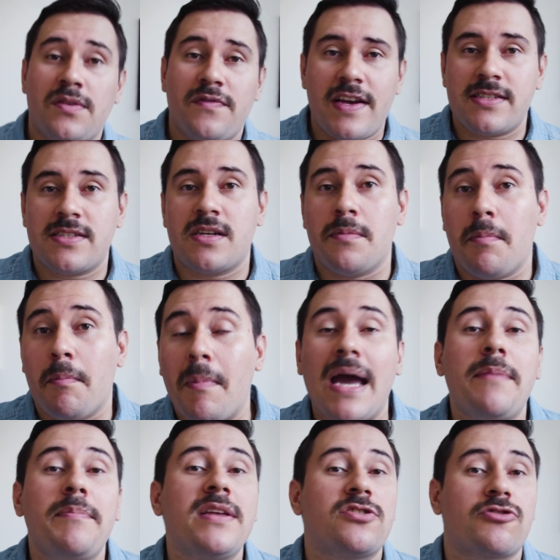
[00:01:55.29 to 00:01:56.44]
investor
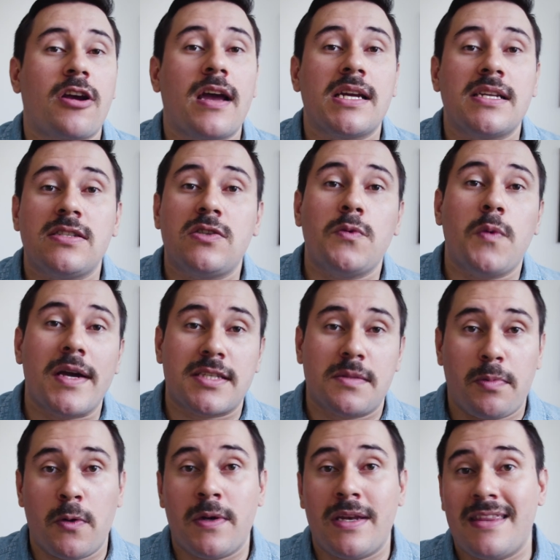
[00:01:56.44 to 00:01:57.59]
might be trying to
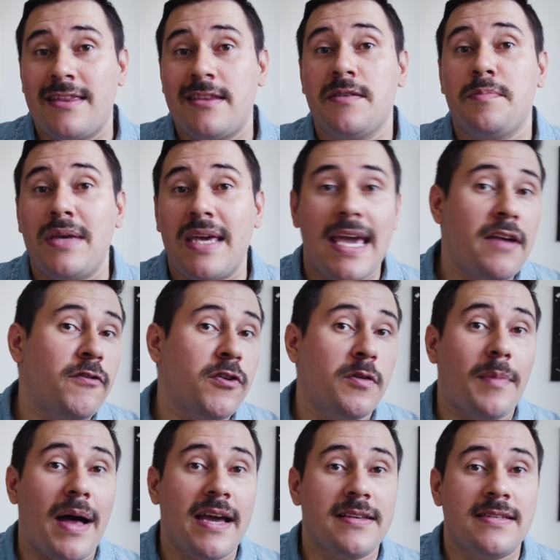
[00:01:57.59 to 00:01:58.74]
exploit the behavioral
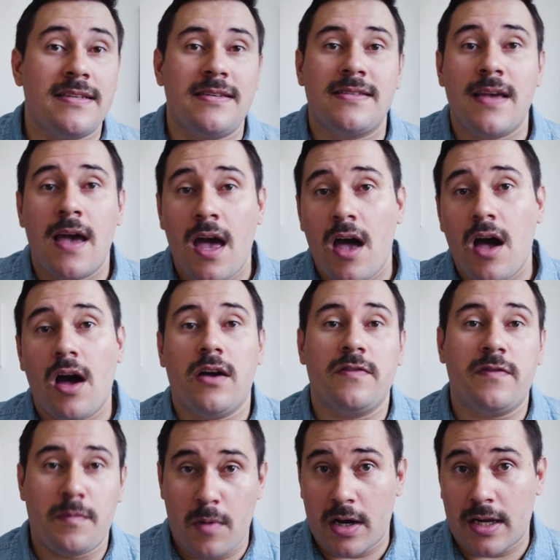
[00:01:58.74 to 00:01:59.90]
biases
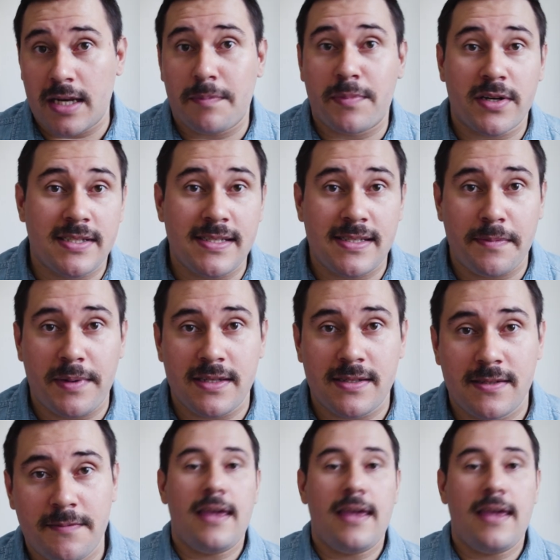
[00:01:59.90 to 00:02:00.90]
of market participants.